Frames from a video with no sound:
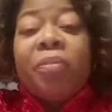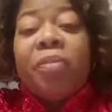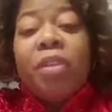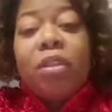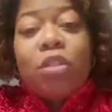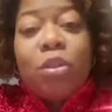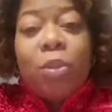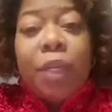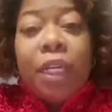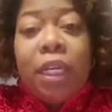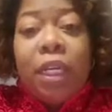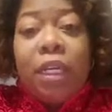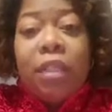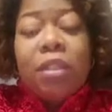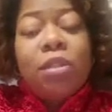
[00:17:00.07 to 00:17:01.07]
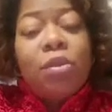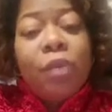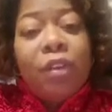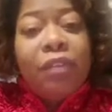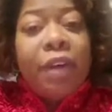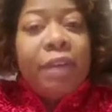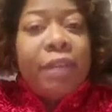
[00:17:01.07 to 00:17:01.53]
$20 to
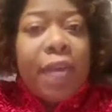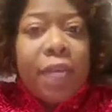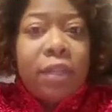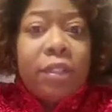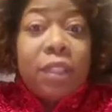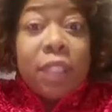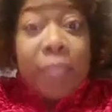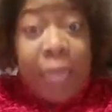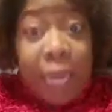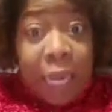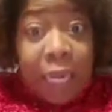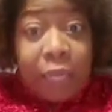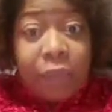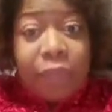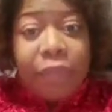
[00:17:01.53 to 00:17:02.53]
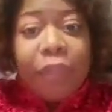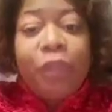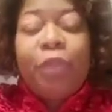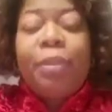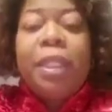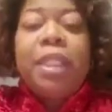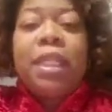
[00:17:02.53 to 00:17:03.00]
$25 a day for
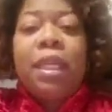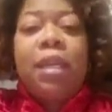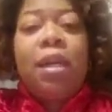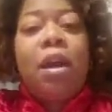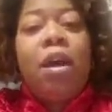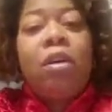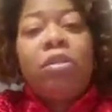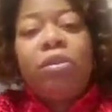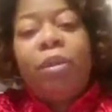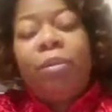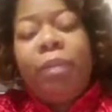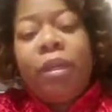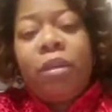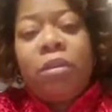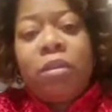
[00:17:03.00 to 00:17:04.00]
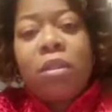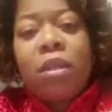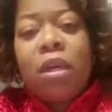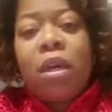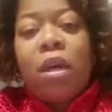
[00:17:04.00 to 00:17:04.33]
me to eat all three meals.